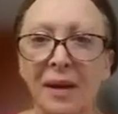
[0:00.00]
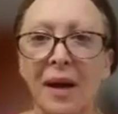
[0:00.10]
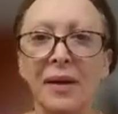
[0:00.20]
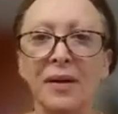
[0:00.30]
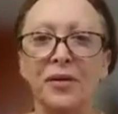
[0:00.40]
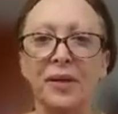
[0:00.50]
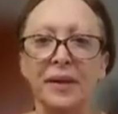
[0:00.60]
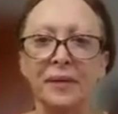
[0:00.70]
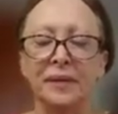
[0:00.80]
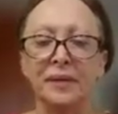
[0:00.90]
I
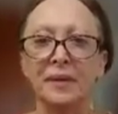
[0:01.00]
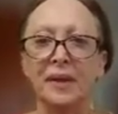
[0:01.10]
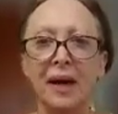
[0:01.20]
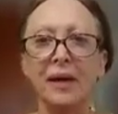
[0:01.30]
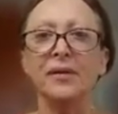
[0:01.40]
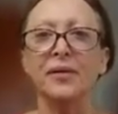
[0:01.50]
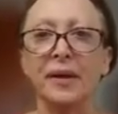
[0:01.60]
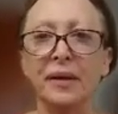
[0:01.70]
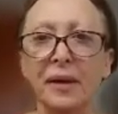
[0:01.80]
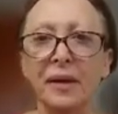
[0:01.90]
agree. I
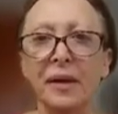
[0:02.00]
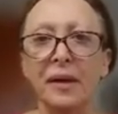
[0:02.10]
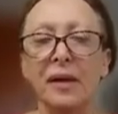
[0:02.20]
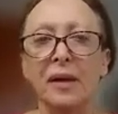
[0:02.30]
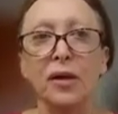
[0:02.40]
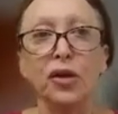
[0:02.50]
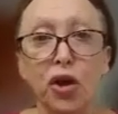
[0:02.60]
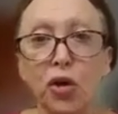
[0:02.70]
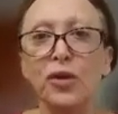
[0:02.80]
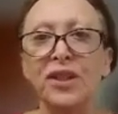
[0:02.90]
agree.
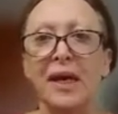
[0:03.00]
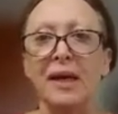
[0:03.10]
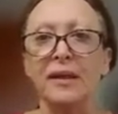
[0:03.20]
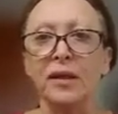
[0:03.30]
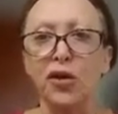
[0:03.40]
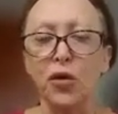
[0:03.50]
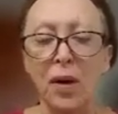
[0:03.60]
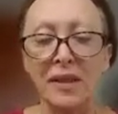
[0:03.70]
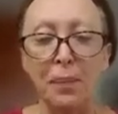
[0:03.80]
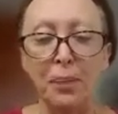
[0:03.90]
You
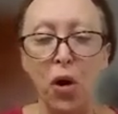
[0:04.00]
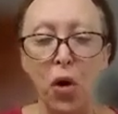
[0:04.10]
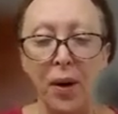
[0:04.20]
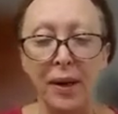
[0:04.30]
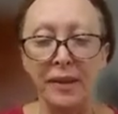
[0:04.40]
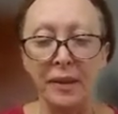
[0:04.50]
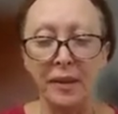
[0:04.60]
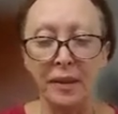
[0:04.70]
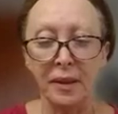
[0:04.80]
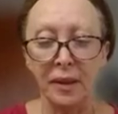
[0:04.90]
as a poet,
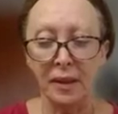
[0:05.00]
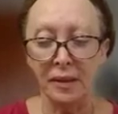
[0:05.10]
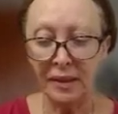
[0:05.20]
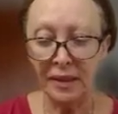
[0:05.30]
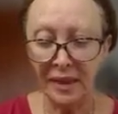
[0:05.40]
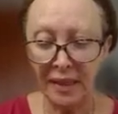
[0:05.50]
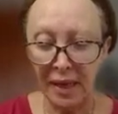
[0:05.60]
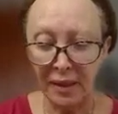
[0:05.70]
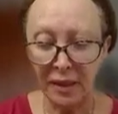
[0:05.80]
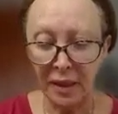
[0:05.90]

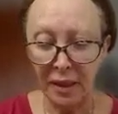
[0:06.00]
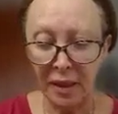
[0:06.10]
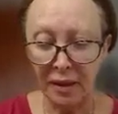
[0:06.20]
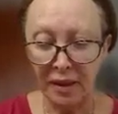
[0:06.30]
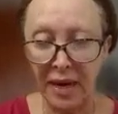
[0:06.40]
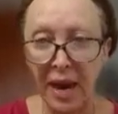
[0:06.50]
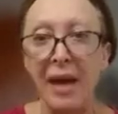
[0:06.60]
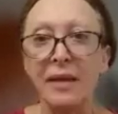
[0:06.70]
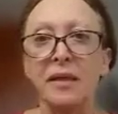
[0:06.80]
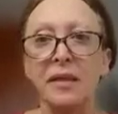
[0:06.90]
set the
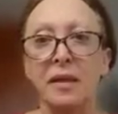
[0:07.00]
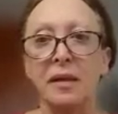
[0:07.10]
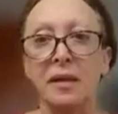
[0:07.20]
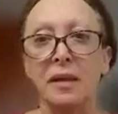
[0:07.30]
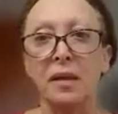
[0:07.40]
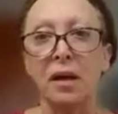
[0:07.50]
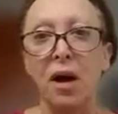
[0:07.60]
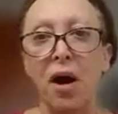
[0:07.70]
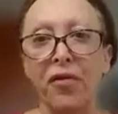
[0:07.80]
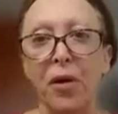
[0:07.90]
end
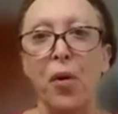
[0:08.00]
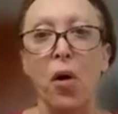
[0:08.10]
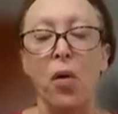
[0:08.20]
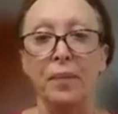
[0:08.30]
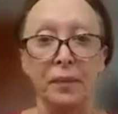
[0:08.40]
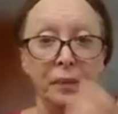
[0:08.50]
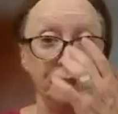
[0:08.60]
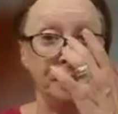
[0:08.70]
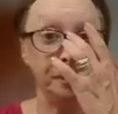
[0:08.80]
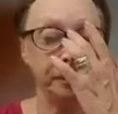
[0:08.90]
of the poem
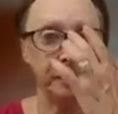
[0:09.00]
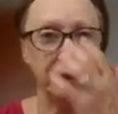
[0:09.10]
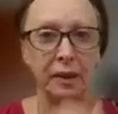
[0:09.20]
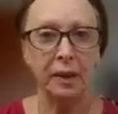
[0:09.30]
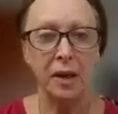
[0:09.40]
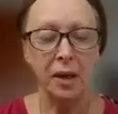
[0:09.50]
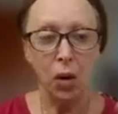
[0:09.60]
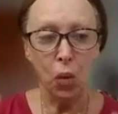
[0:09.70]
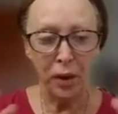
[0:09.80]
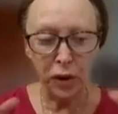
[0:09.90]

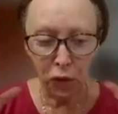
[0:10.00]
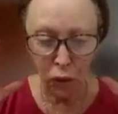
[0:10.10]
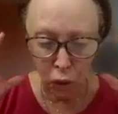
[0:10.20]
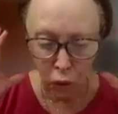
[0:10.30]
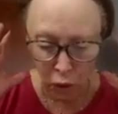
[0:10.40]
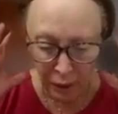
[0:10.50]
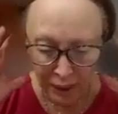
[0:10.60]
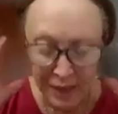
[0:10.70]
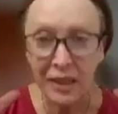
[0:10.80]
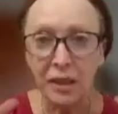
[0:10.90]
when you
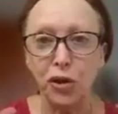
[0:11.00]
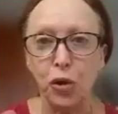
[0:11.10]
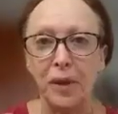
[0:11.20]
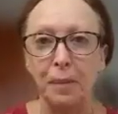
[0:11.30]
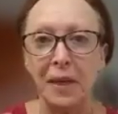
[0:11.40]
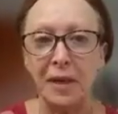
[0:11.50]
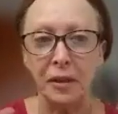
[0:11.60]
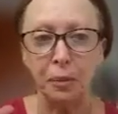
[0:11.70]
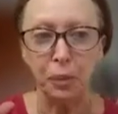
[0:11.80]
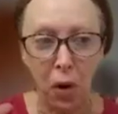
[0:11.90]
listen to it, because
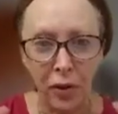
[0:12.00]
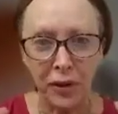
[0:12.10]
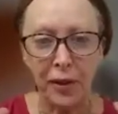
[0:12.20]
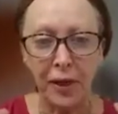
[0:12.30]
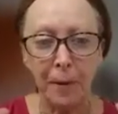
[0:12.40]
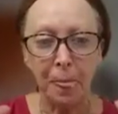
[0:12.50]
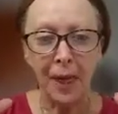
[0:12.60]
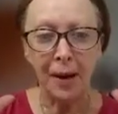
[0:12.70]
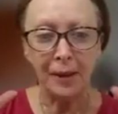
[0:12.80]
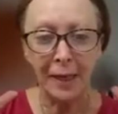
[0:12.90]
poetry
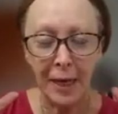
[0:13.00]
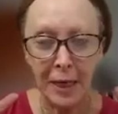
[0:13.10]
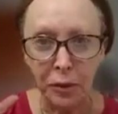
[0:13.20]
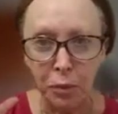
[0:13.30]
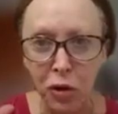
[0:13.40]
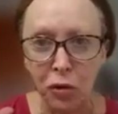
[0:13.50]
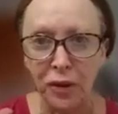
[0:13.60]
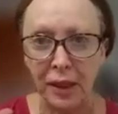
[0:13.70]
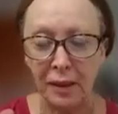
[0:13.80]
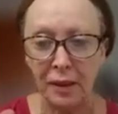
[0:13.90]
is
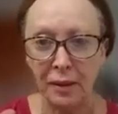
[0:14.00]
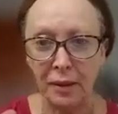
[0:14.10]
music.